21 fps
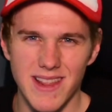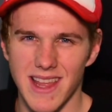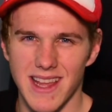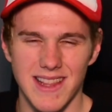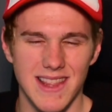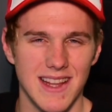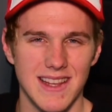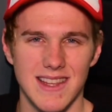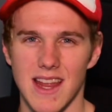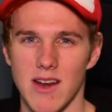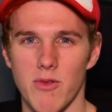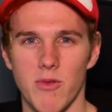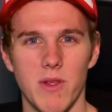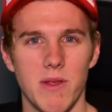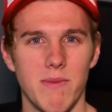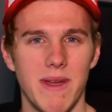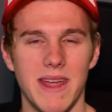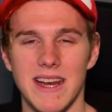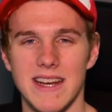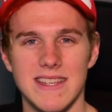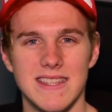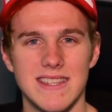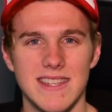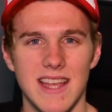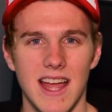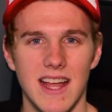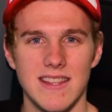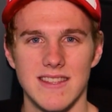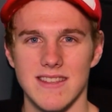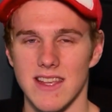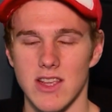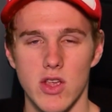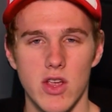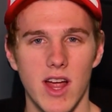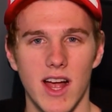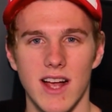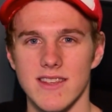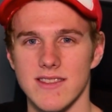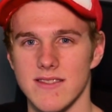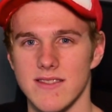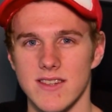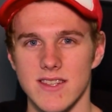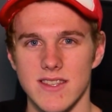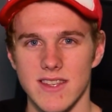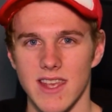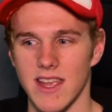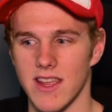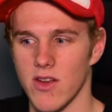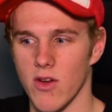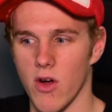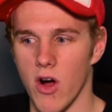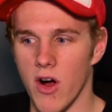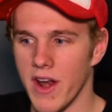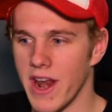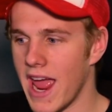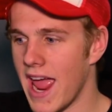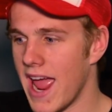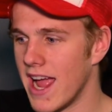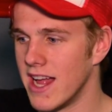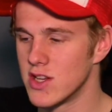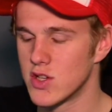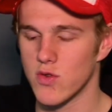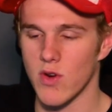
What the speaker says: Like, that doesn't really make any sense. Like, you guys are just like, you're on edge